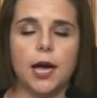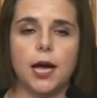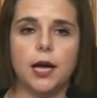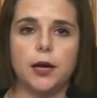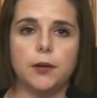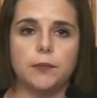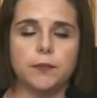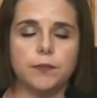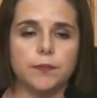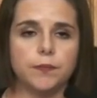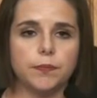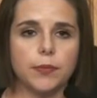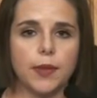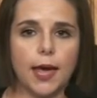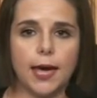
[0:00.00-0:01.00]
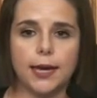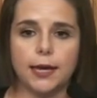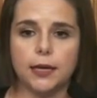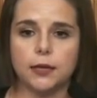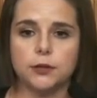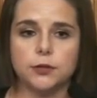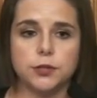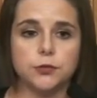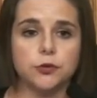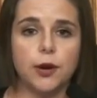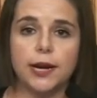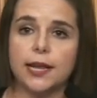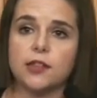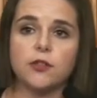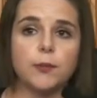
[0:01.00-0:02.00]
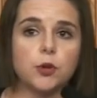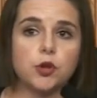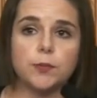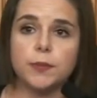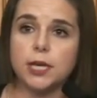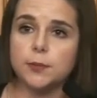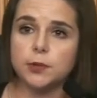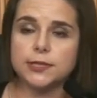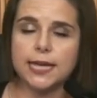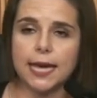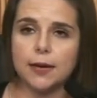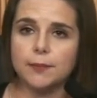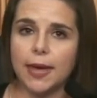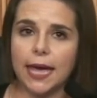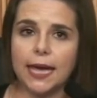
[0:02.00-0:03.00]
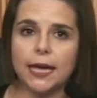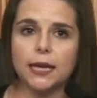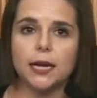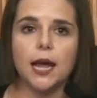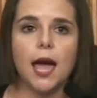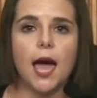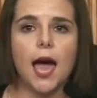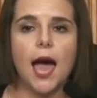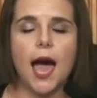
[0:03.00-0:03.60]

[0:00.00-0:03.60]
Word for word: Um, I do trainings for Michigan People's Campaign.